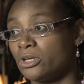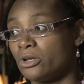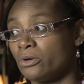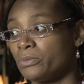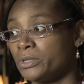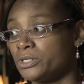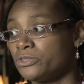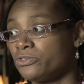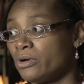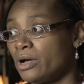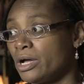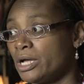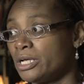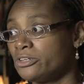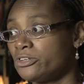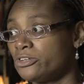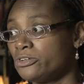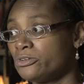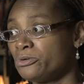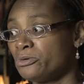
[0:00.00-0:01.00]
You know, we try
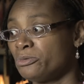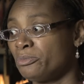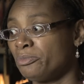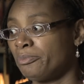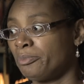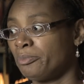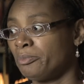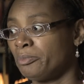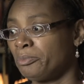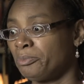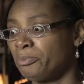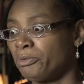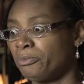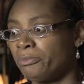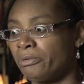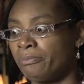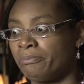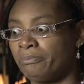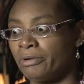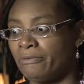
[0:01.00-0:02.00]
to
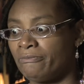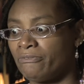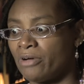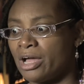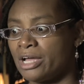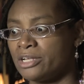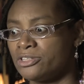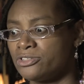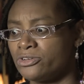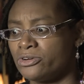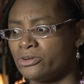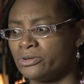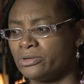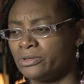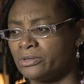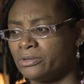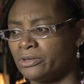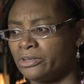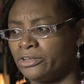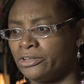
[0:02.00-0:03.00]
provide
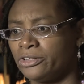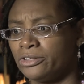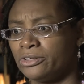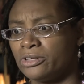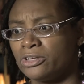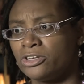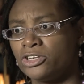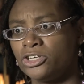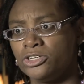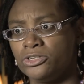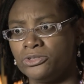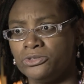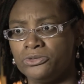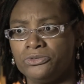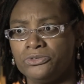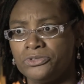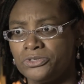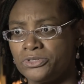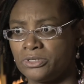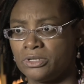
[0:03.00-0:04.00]
certain
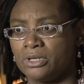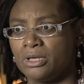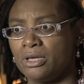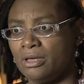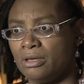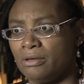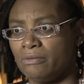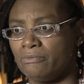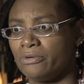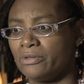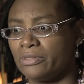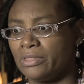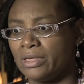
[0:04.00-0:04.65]
cues for